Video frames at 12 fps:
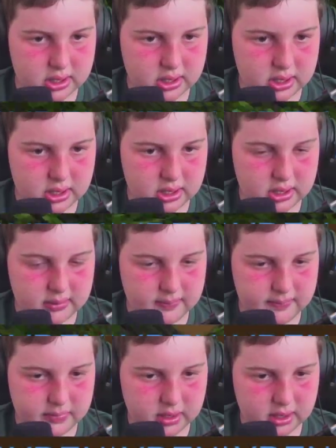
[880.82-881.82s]

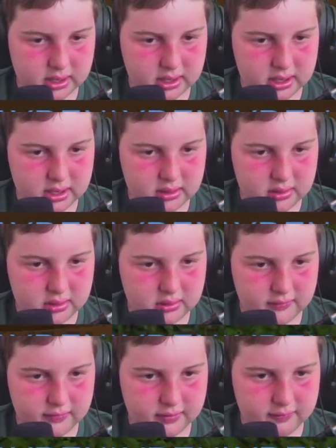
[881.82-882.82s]
And
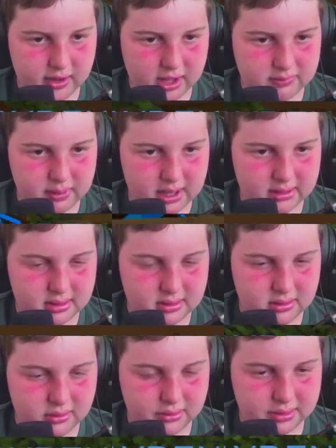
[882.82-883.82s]
for fast passes,
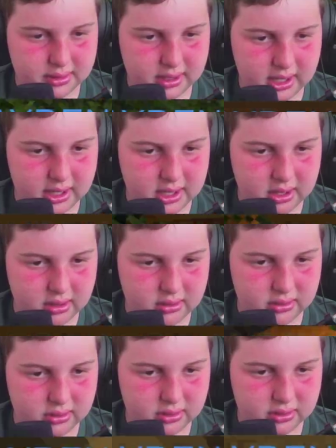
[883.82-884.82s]
you'll scan it on
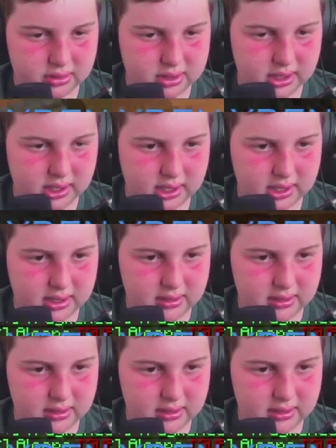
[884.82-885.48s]
your ticket.